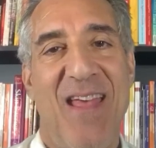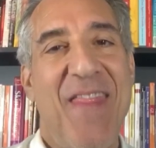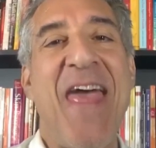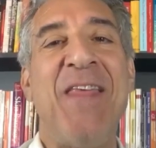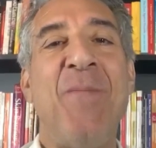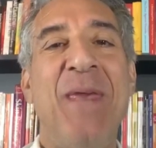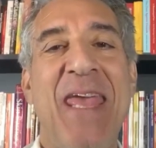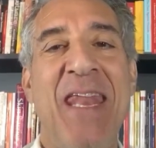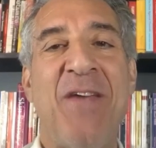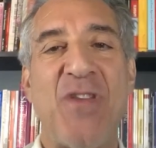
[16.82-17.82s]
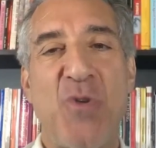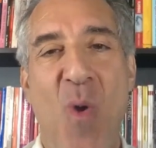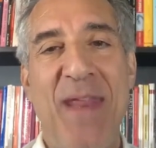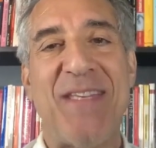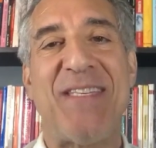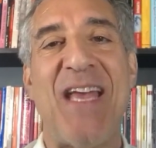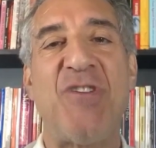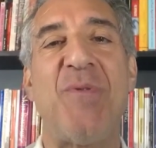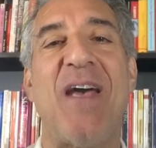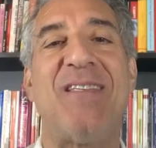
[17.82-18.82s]
Then at the beginning of the 20th
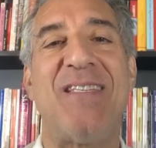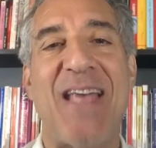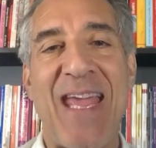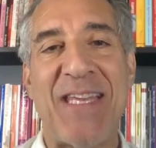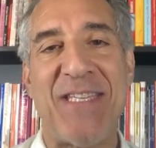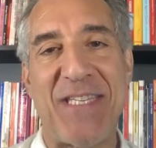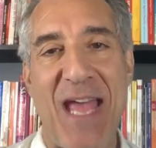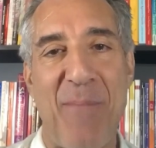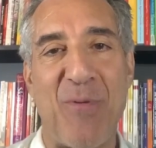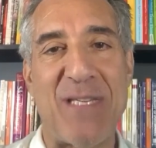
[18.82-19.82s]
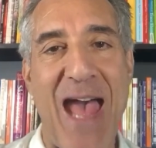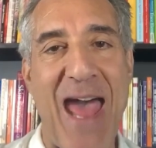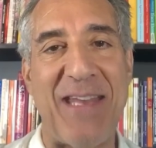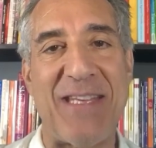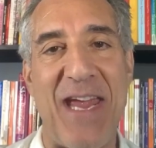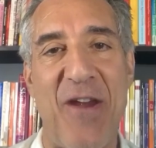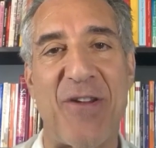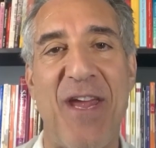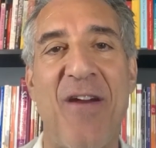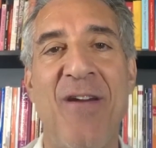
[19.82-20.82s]
century, a second step was added to hair
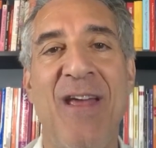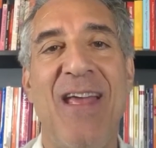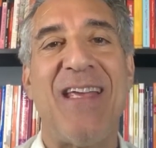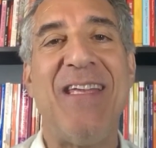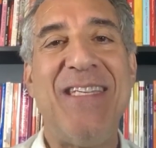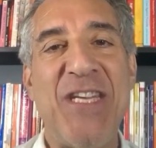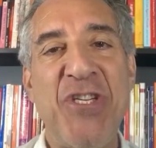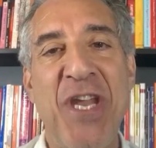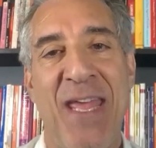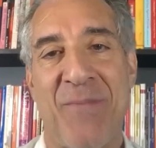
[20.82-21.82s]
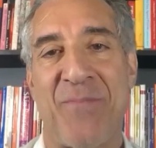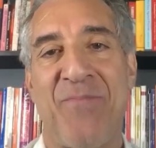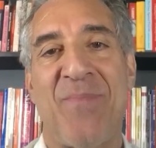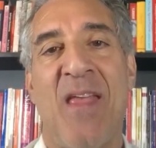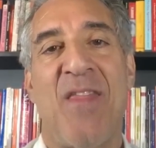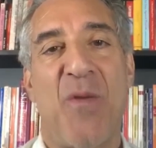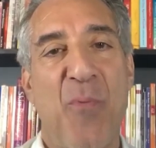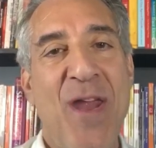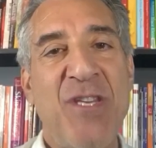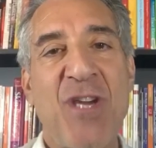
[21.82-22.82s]
care: conditioning. The
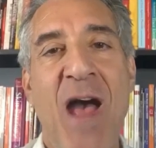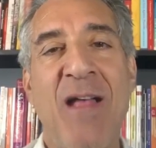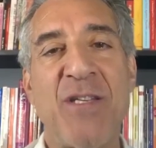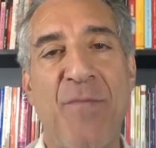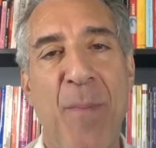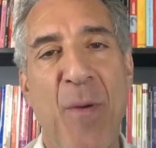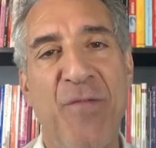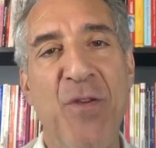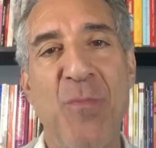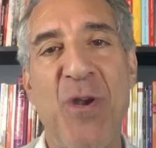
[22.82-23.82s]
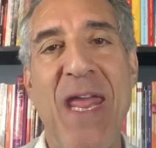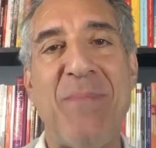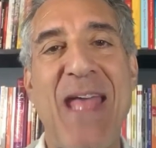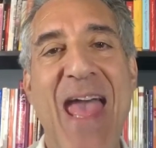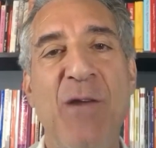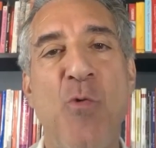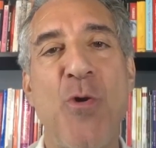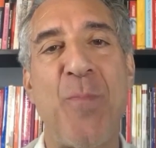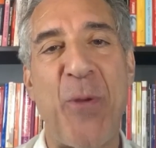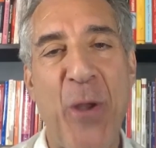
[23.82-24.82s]
brainchild of a perfumer named
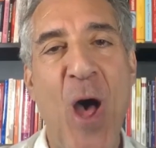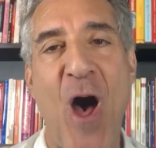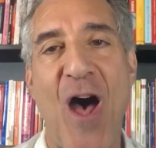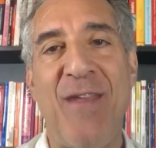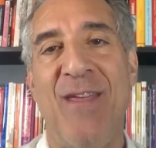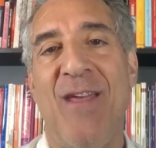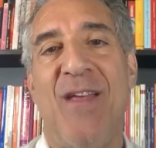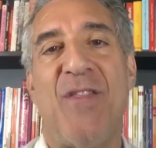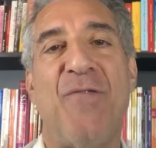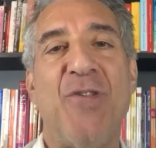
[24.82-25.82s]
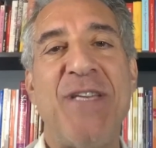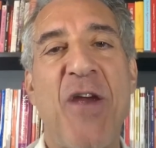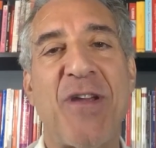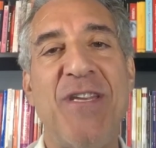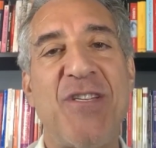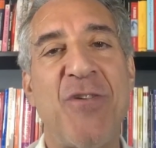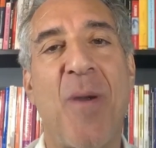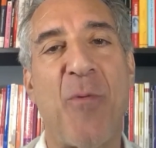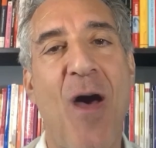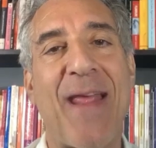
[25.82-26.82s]
Edward Pinaud, the first hair conditioner,
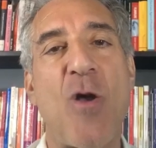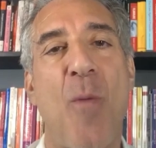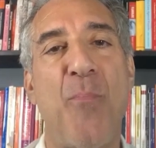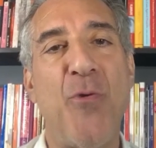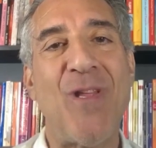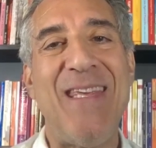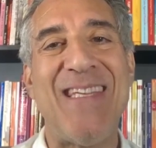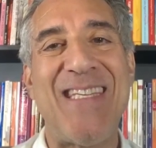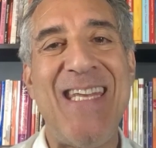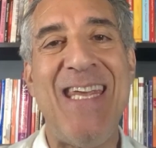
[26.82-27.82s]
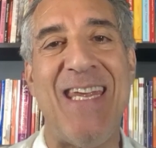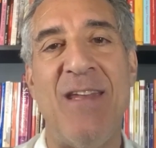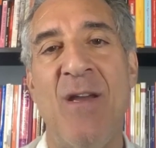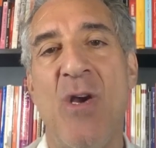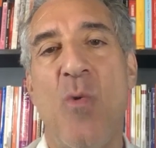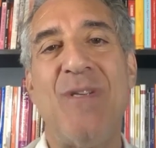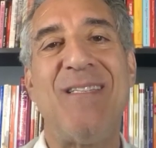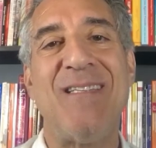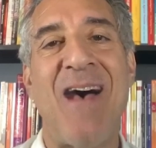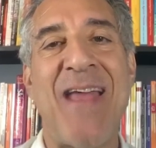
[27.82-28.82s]
a product called Brilliantine, was
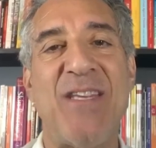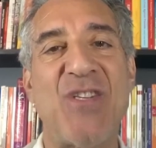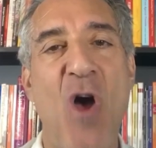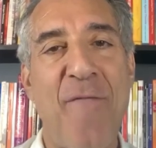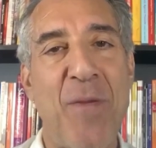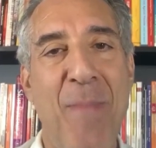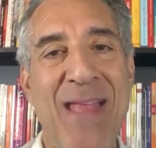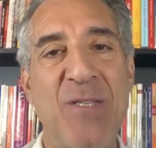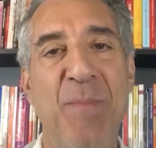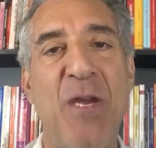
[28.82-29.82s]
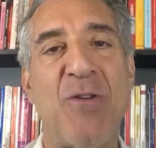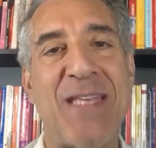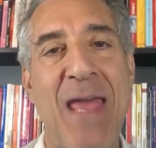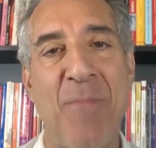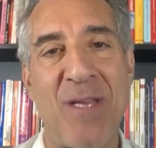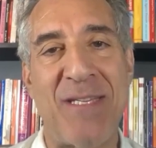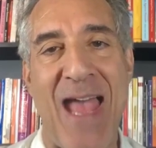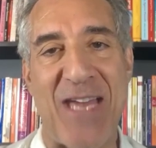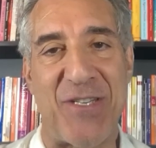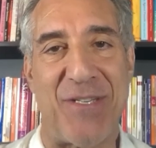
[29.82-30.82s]
designed to soften men's beards and
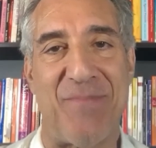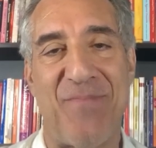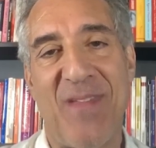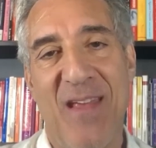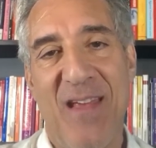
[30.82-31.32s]
mustaches.